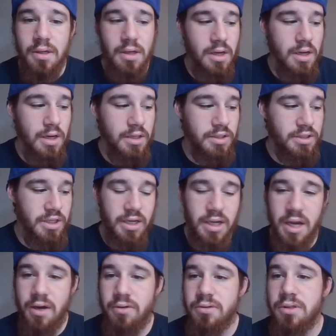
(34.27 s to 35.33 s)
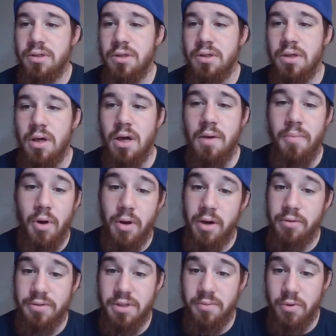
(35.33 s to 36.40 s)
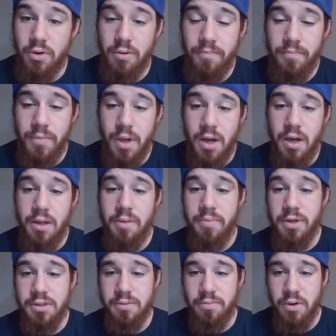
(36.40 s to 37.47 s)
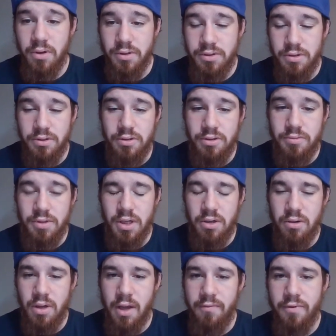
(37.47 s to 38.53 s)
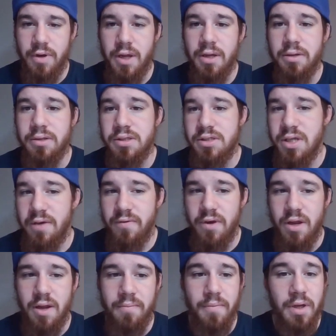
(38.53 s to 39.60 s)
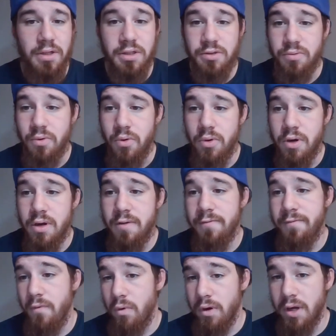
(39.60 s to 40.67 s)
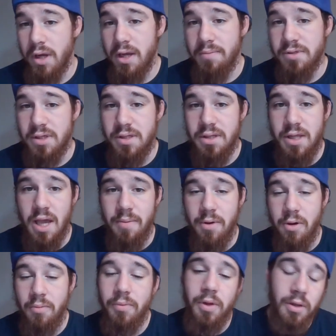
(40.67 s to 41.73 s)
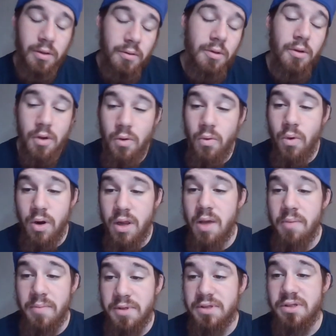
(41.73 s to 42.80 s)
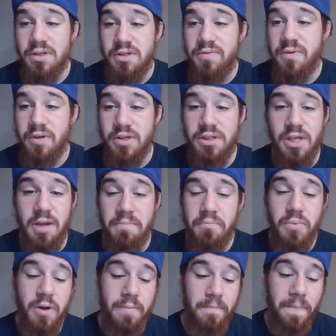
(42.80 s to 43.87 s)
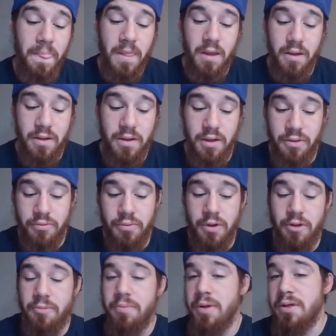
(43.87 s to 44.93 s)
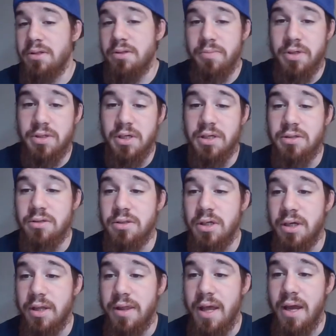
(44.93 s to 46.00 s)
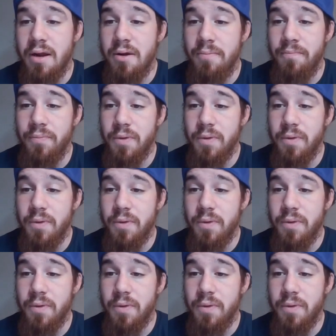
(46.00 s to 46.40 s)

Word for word: Uh, check out uh, Balling Out with Tim Earle on the Picks and Parlays YouTube channel every day, 7 a.m. I just recorded it. Four games in the MLB. One of them is this Phillies game, but uh, you get three other plays, so make sure you guys are checking that out.